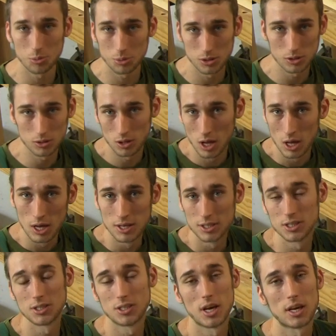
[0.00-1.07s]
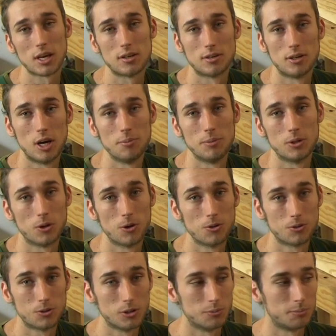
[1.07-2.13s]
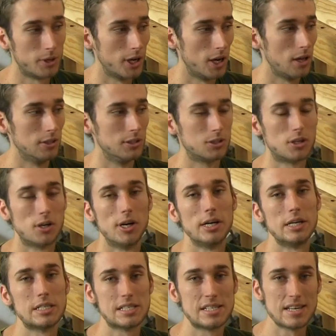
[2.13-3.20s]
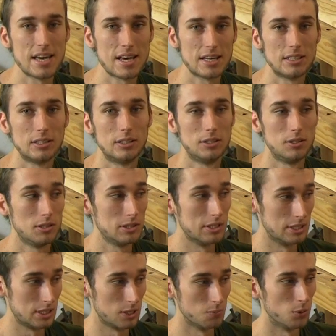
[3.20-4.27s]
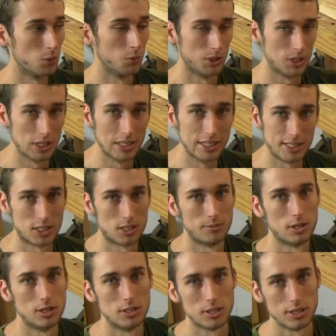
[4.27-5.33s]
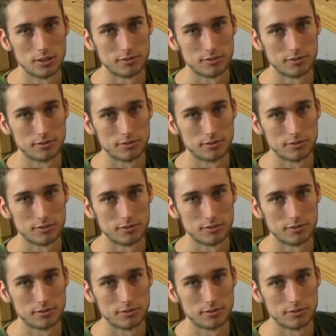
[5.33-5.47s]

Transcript: option, just take your time and go through the pile and try and get the timber with the least amount of